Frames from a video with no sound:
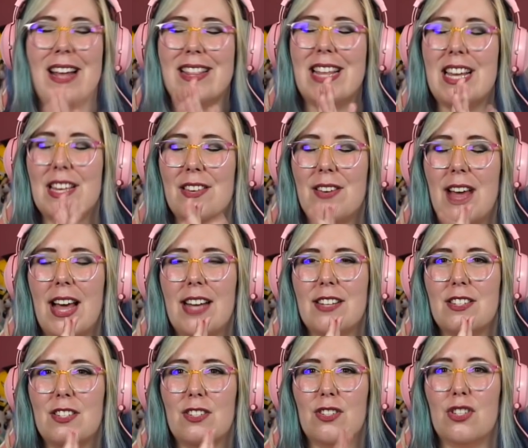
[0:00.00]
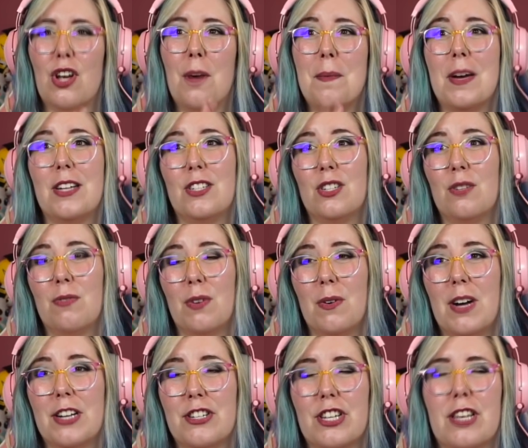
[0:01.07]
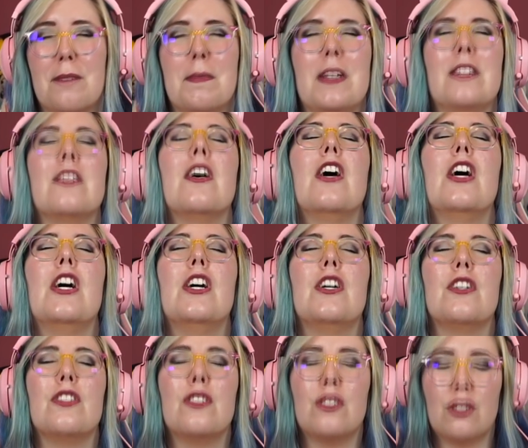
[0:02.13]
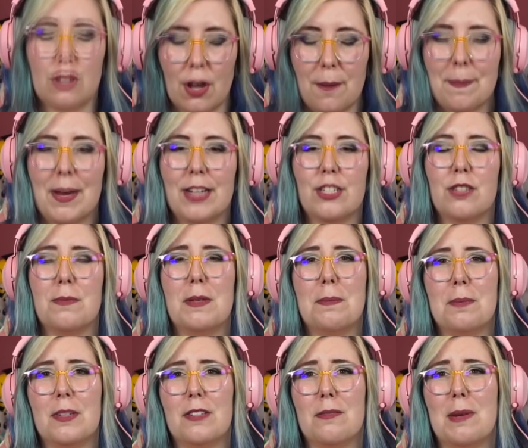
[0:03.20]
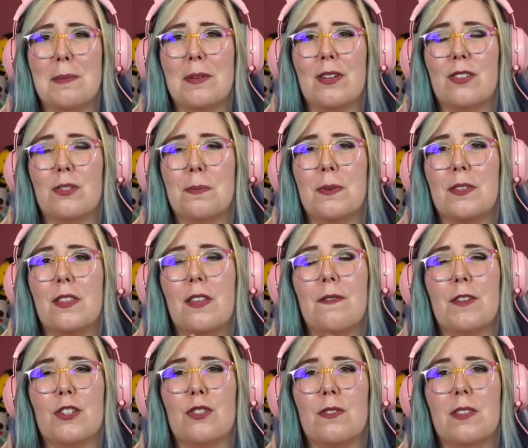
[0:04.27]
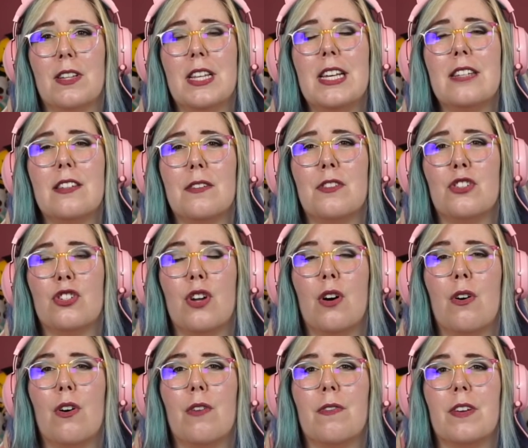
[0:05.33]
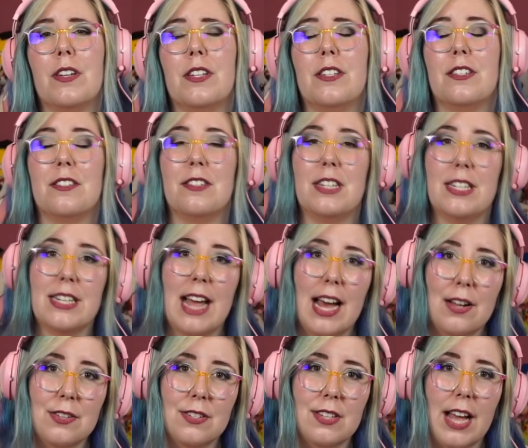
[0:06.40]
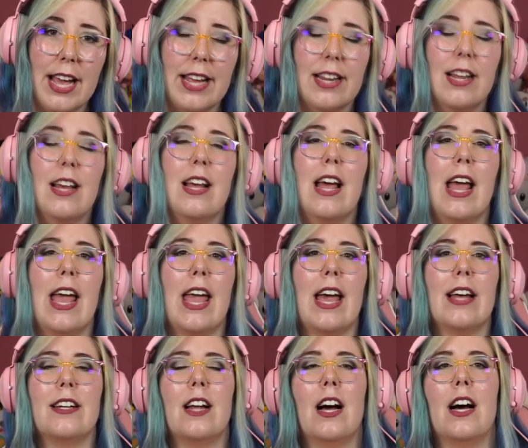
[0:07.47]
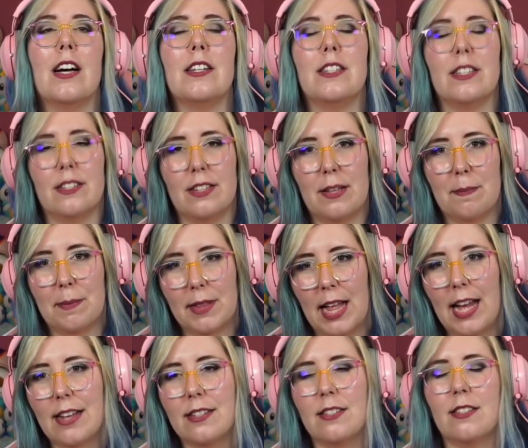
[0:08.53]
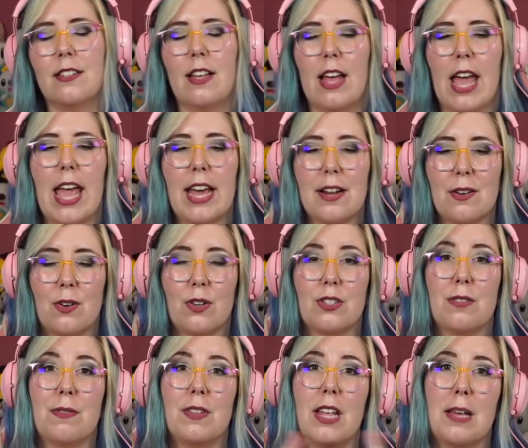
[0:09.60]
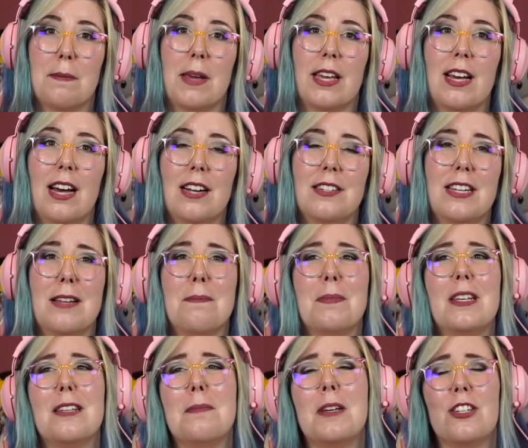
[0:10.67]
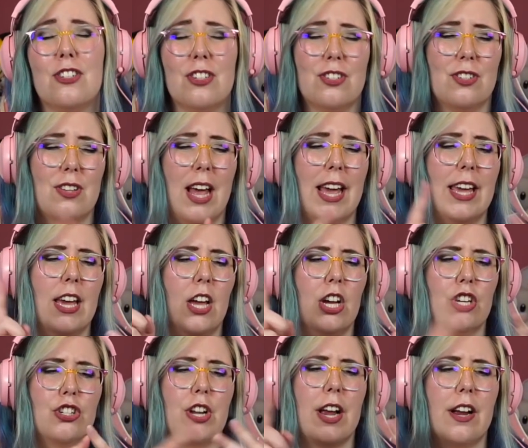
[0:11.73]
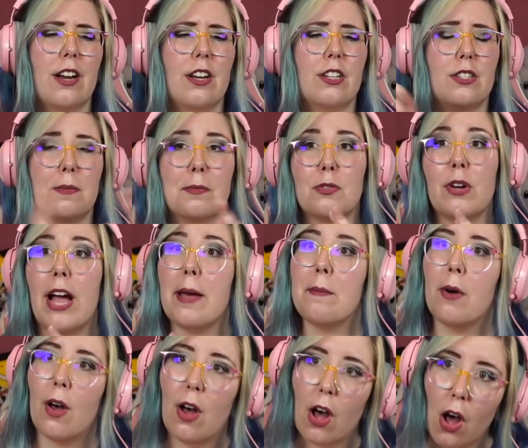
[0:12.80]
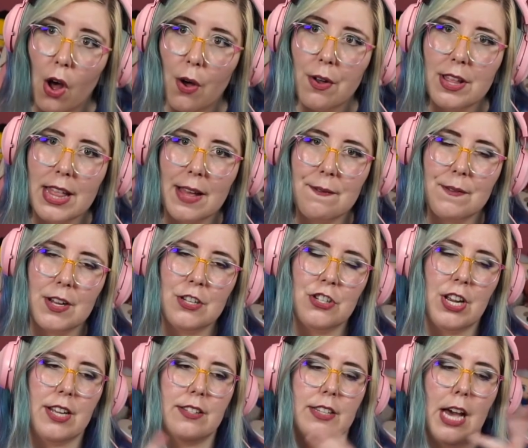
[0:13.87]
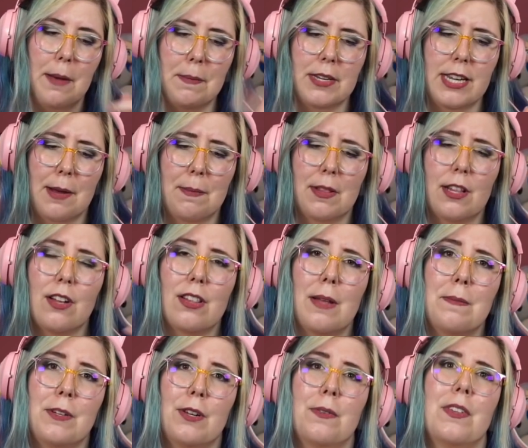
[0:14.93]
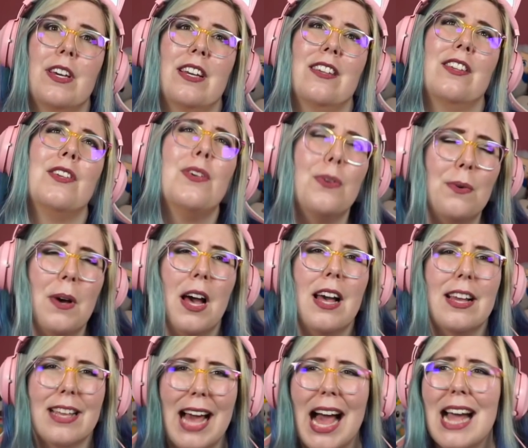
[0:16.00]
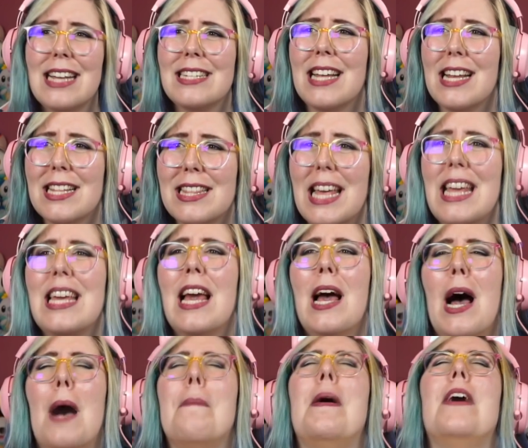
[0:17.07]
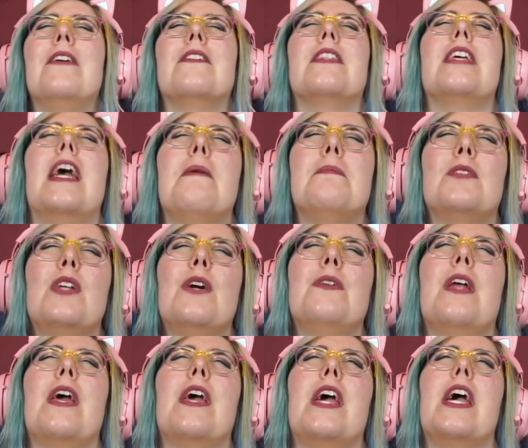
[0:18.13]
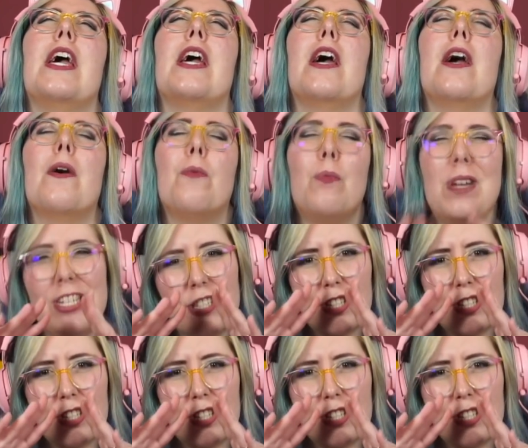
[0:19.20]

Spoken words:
thank you guys so much for watching. It means so much to me. Please remember to go support the official release of the show over on the Disney Now site and on Disney Plus. And of course, if you like my content, please make sure to like, share, subscribe, all that fun jazz. Comment down below. Let me know what you guys think about the episode and which